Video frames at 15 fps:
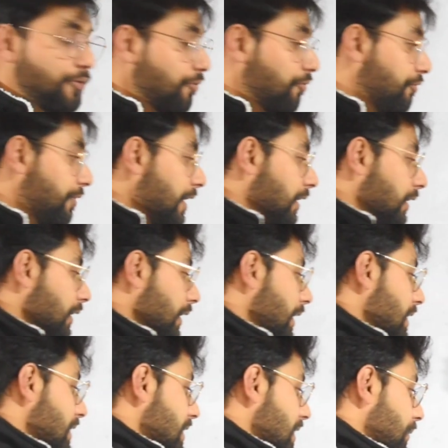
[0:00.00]
Will
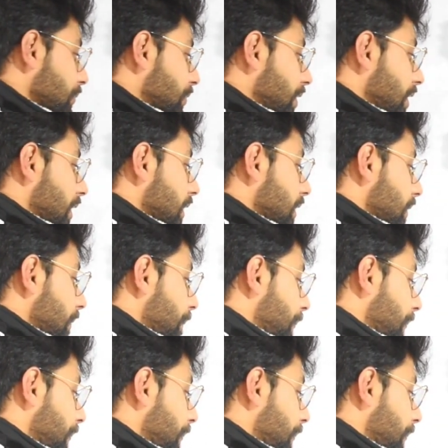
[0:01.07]
is something